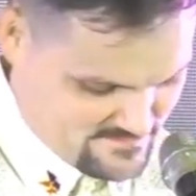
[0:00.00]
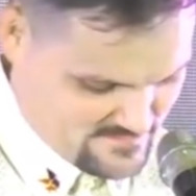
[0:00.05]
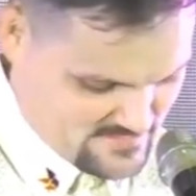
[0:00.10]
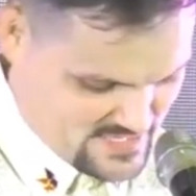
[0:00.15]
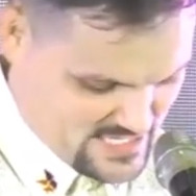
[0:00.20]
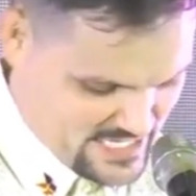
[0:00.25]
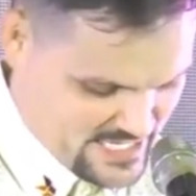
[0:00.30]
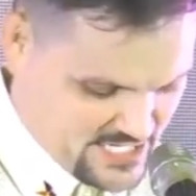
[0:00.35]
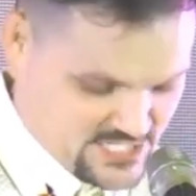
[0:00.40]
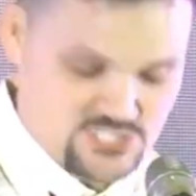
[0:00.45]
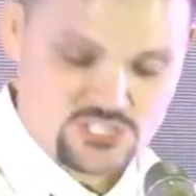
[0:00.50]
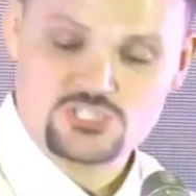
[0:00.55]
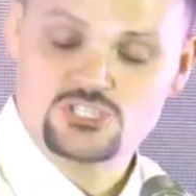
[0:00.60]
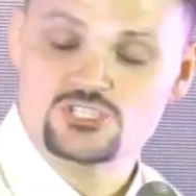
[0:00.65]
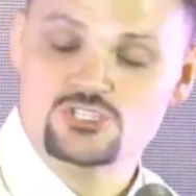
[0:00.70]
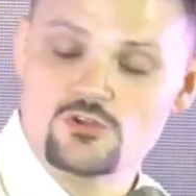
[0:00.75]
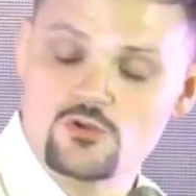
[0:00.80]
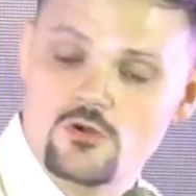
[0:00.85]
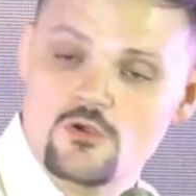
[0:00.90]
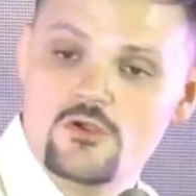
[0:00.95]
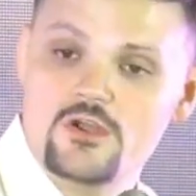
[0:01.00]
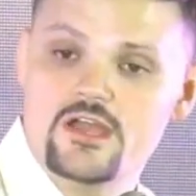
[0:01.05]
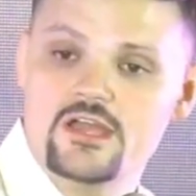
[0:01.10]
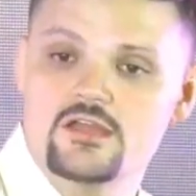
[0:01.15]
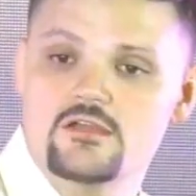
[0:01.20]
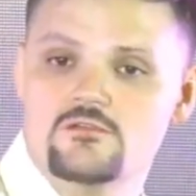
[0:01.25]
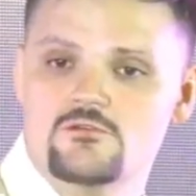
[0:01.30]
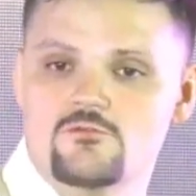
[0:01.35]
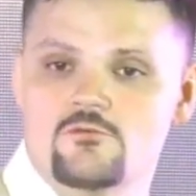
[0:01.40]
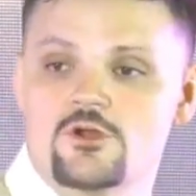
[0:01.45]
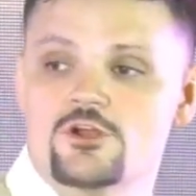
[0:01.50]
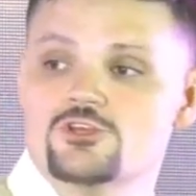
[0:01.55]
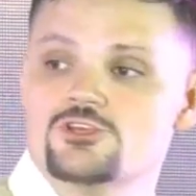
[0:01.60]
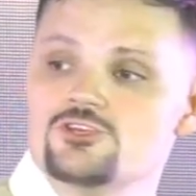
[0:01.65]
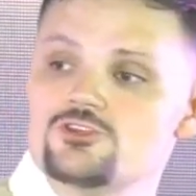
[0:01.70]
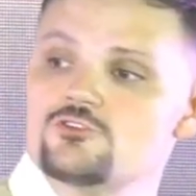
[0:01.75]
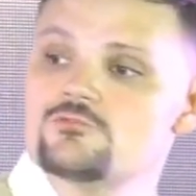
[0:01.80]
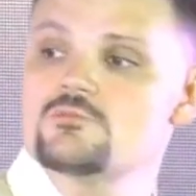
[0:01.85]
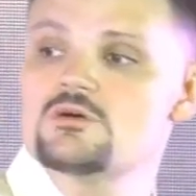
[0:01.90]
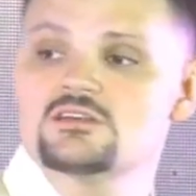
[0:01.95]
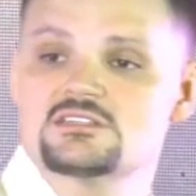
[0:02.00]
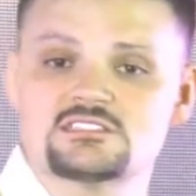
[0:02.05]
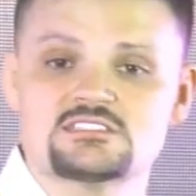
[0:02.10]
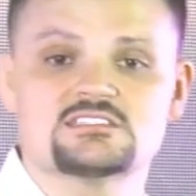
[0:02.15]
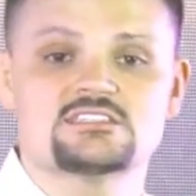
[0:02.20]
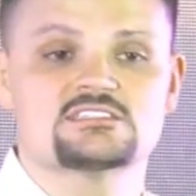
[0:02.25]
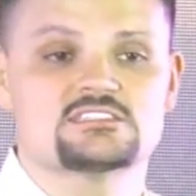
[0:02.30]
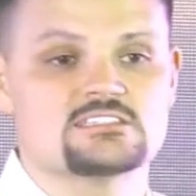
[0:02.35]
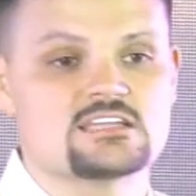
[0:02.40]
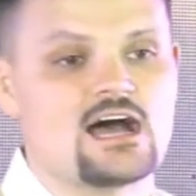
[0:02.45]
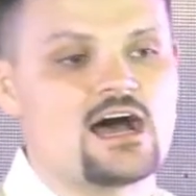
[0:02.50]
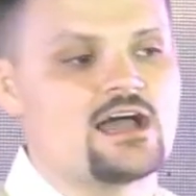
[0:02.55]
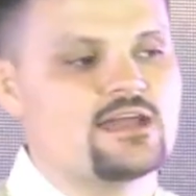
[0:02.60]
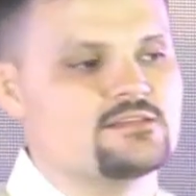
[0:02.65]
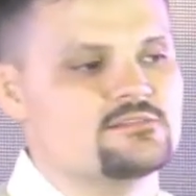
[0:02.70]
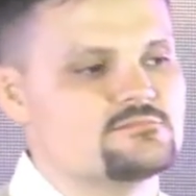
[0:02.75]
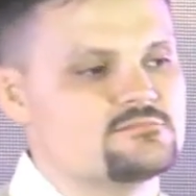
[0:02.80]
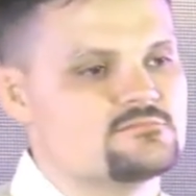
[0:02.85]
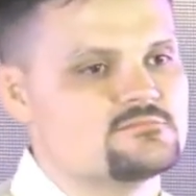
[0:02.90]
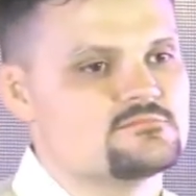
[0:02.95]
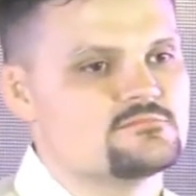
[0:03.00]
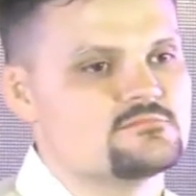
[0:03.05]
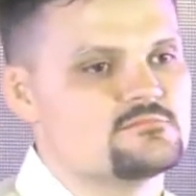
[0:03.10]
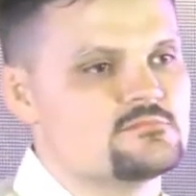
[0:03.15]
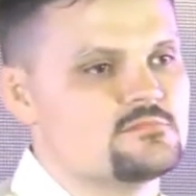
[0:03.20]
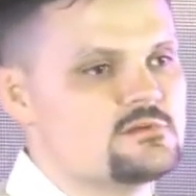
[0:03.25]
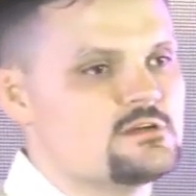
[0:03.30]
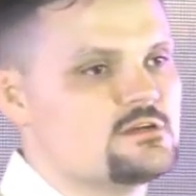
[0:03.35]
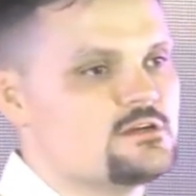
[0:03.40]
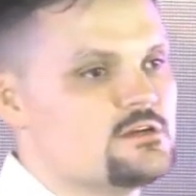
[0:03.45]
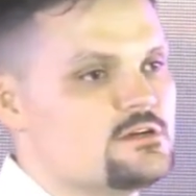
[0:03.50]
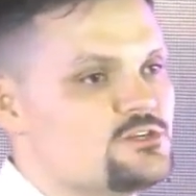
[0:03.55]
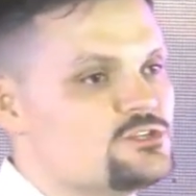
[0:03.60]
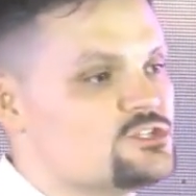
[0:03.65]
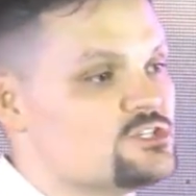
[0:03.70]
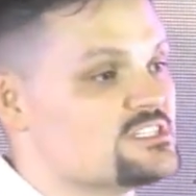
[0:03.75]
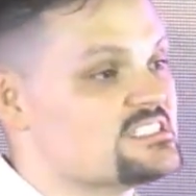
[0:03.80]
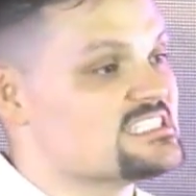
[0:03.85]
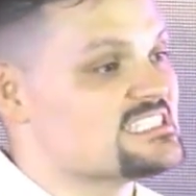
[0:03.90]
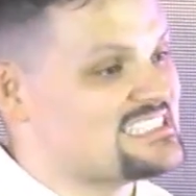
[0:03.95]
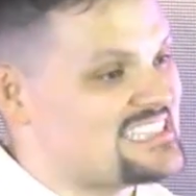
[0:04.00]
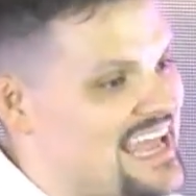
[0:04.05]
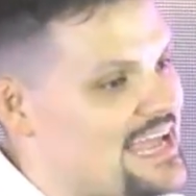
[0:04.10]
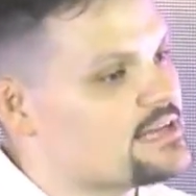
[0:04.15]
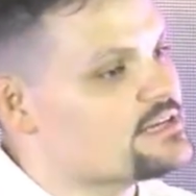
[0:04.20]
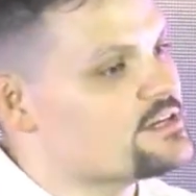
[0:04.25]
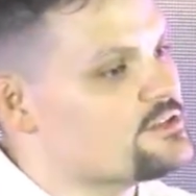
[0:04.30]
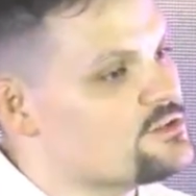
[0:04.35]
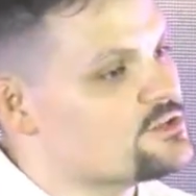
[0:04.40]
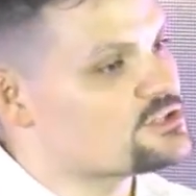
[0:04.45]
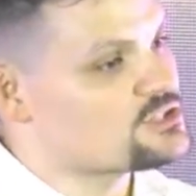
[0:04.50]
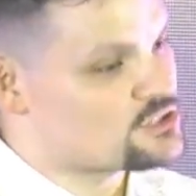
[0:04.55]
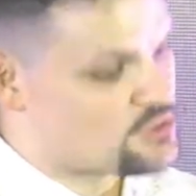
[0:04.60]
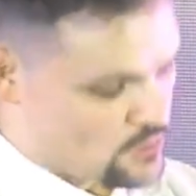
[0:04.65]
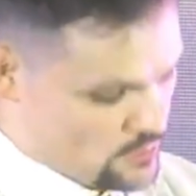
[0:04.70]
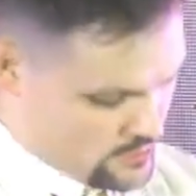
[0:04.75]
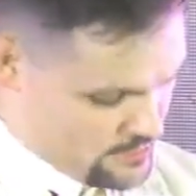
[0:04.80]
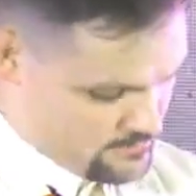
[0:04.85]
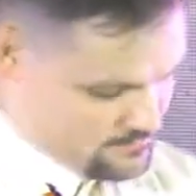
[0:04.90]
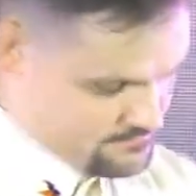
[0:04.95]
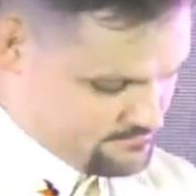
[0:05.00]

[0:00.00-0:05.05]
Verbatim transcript: And it's a story where you must decide to stand in the story.